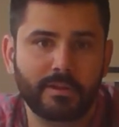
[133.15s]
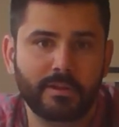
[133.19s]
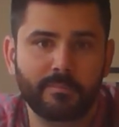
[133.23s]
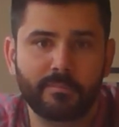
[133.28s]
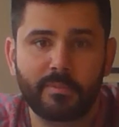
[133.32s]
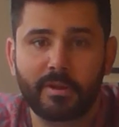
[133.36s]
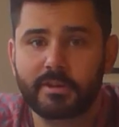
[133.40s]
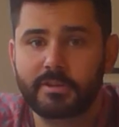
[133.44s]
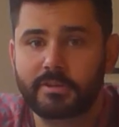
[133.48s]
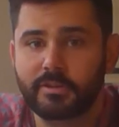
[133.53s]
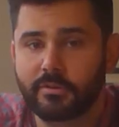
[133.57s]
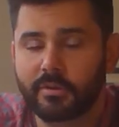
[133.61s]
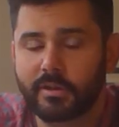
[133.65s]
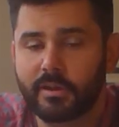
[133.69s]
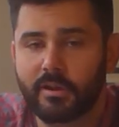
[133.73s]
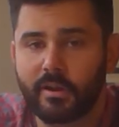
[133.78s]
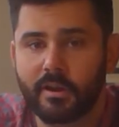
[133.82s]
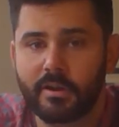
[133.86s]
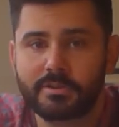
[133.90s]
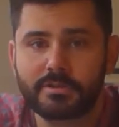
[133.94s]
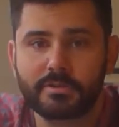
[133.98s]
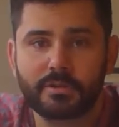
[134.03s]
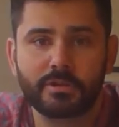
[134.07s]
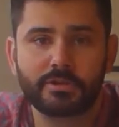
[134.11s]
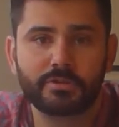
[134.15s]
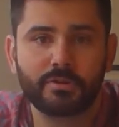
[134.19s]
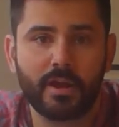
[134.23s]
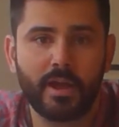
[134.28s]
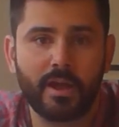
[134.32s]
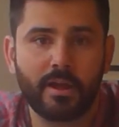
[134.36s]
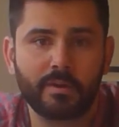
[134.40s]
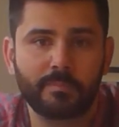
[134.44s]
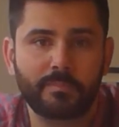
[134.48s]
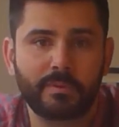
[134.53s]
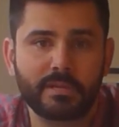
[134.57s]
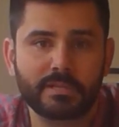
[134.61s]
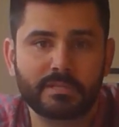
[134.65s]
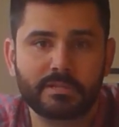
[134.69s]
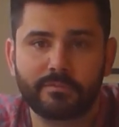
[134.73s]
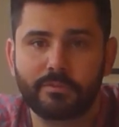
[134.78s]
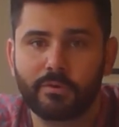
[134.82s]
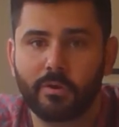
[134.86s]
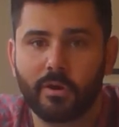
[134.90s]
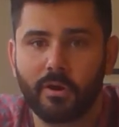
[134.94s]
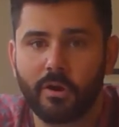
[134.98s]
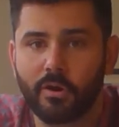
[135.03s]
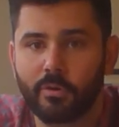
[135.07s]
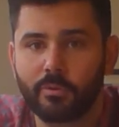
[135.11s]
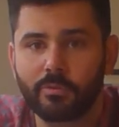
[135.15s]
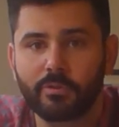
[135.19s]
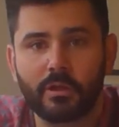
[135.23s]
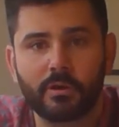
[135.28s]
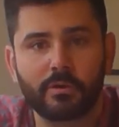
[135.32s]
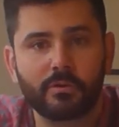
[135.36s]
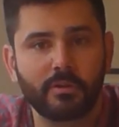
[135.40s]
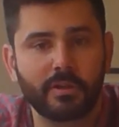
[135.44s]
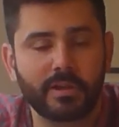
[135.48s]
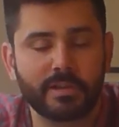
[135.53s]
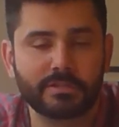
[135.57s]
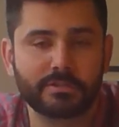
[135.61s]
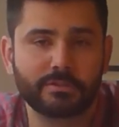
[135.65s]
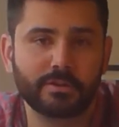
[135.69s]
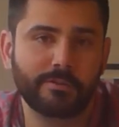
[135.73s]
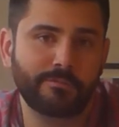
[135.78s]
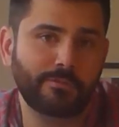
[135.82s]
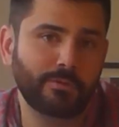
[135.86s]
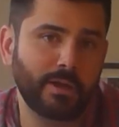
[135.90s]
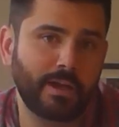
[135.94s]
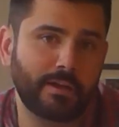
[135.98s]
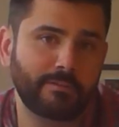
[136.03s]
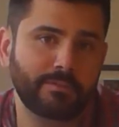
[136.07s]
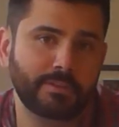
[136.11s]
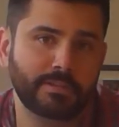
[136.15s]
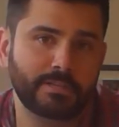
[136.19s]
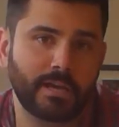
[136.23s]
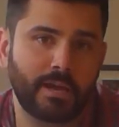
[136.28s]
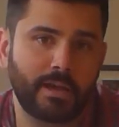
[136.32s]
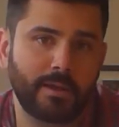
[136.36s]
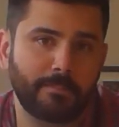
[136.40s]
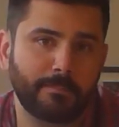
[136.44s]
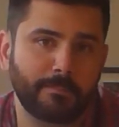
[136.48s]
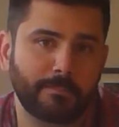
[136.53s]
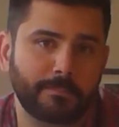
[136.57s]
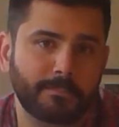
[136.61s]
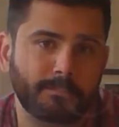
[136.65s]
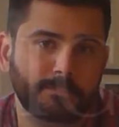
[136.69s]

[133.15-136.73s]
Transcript: but I do encourage you to try out a piece of your own local history if you have the time.